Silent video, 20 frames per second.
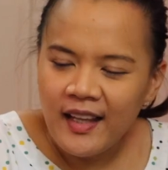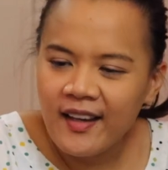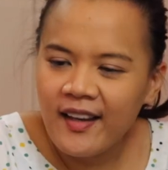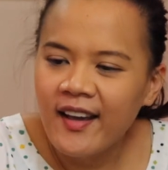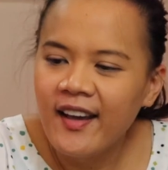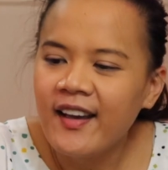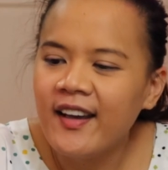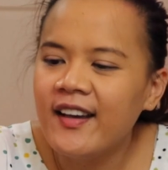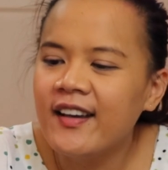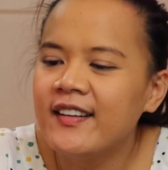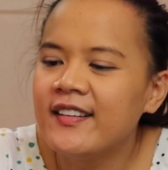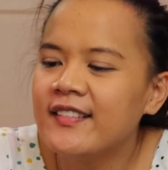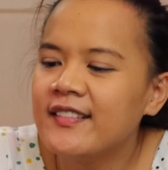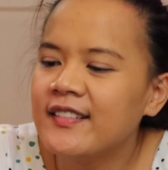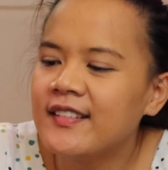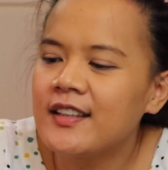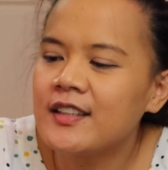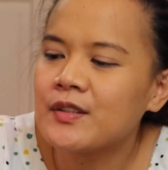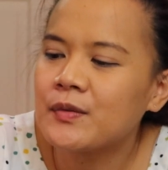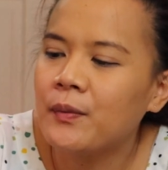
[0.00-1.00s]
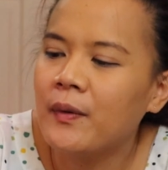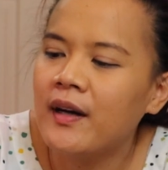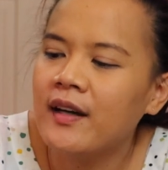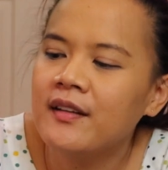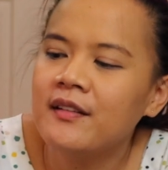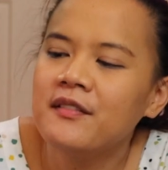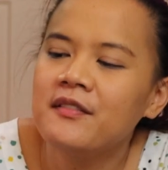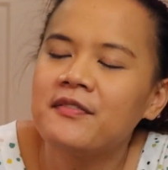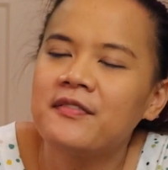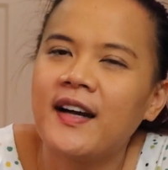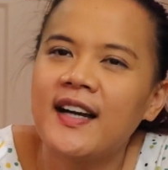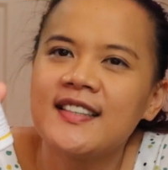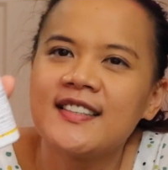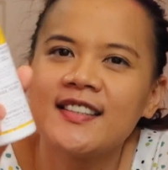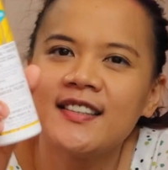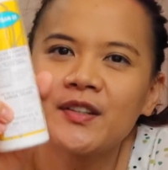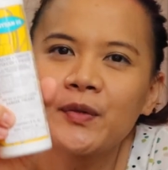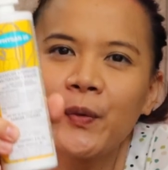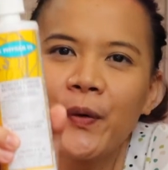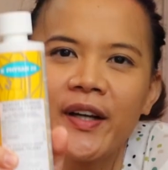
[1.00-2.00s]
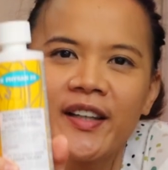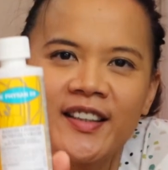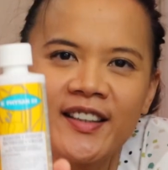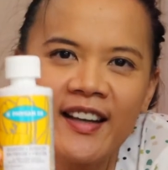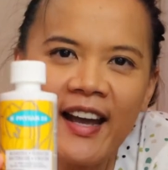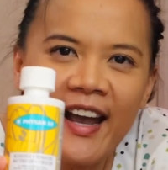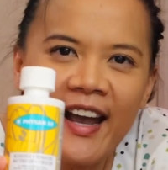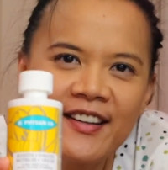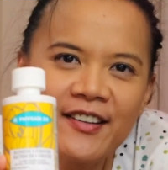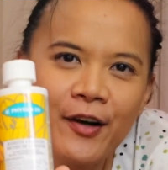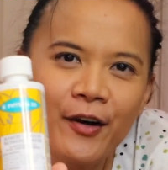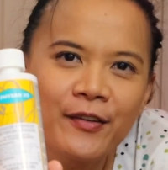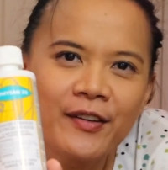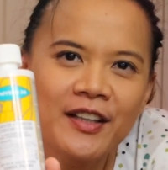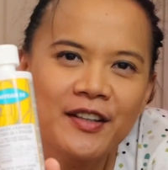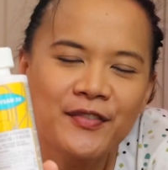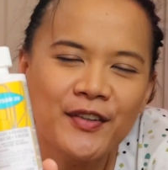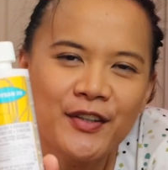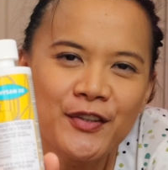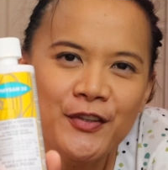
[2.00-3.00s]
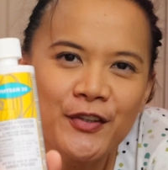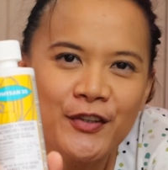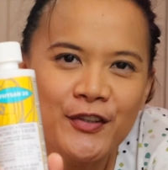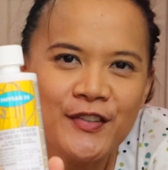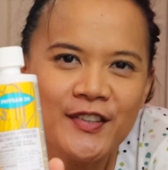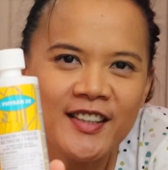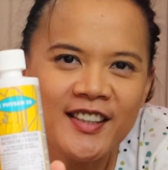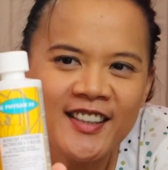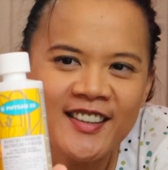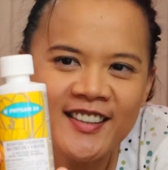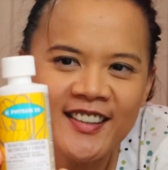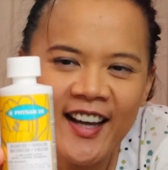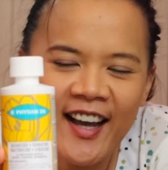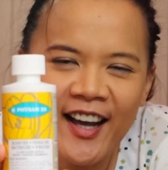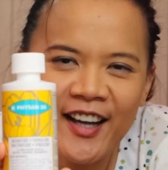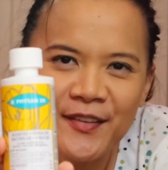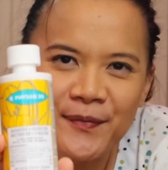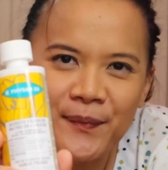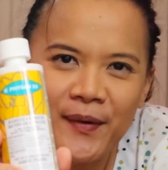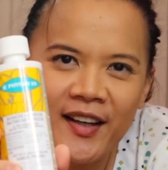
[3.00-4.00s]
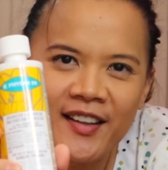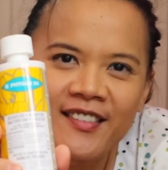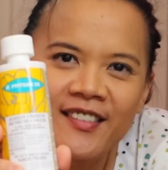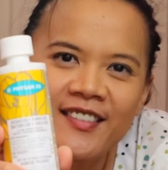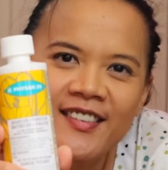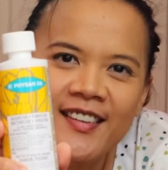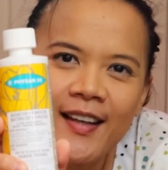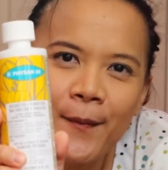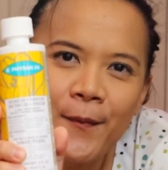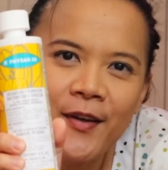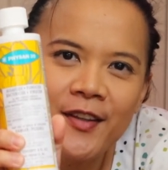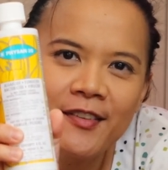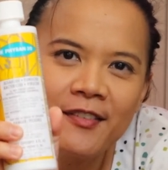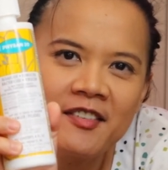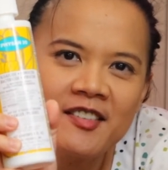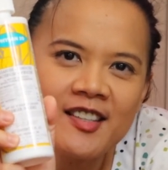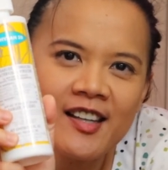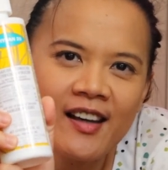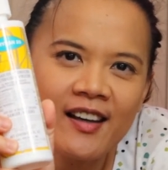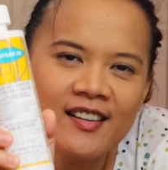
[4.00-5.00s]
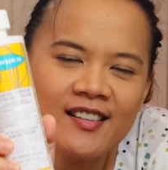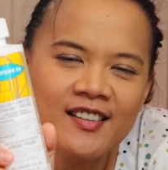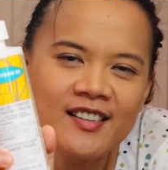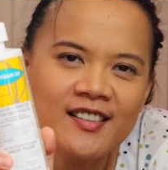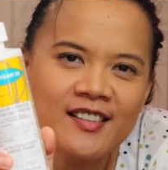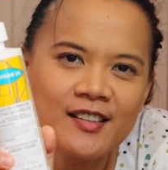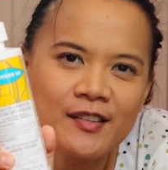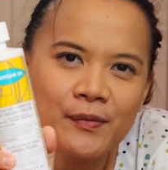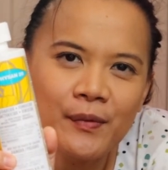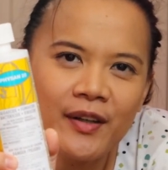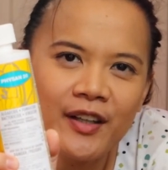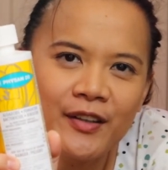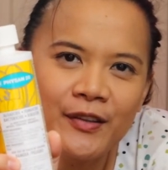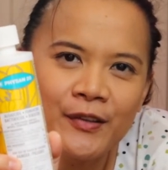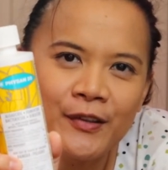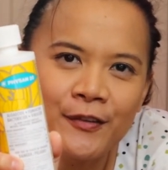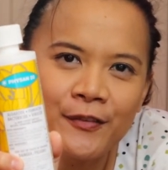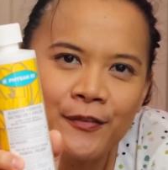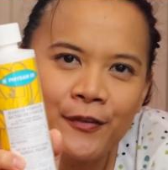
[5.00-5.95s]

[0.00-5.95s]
And this one, 5 and 20, don't even using it yet, but someone said this is very good